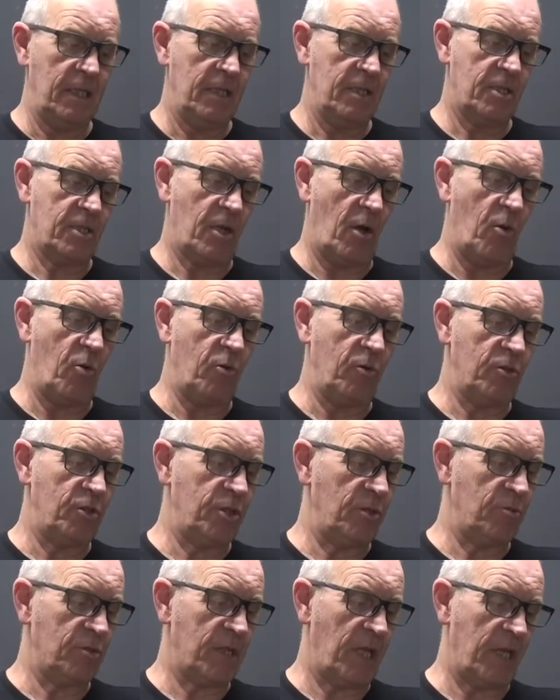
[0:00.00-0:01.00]
So
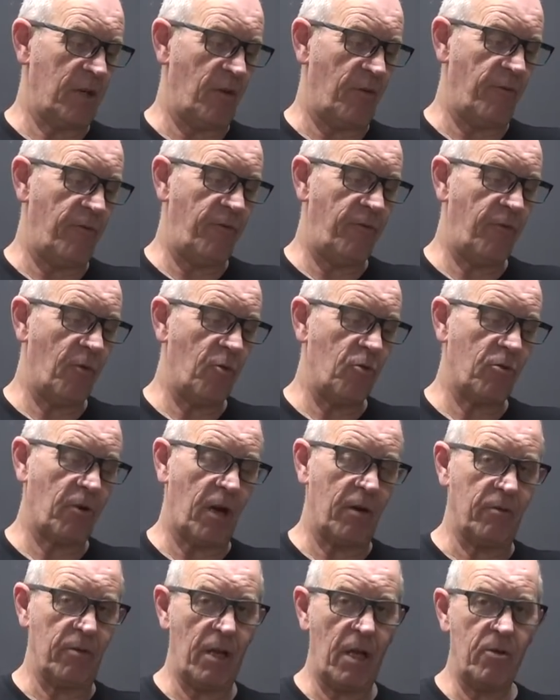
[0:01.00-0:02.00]
she'll take on
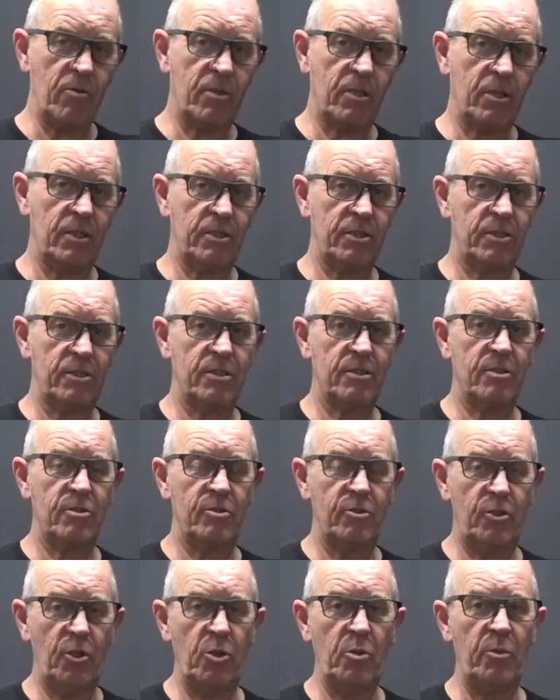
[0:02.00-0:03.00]
full-grown locusts,
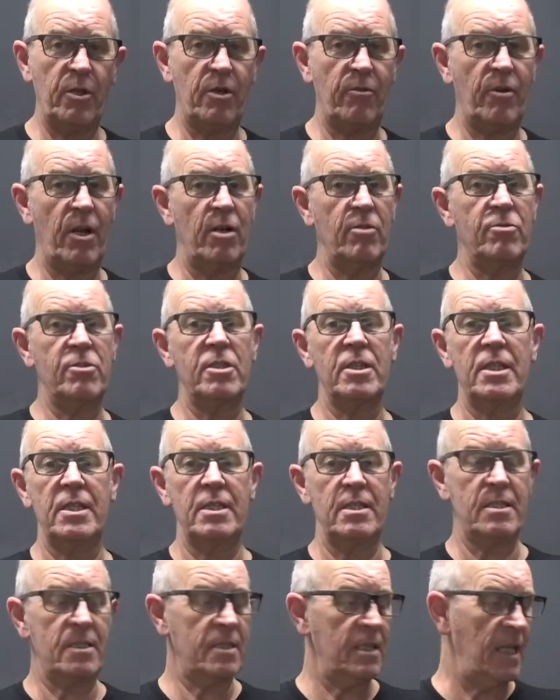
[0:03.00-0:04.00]
dubia
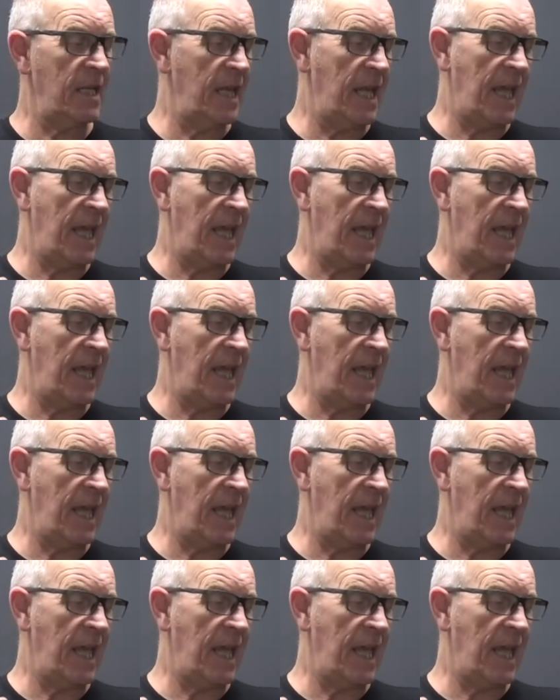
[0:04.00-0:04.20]
roaches,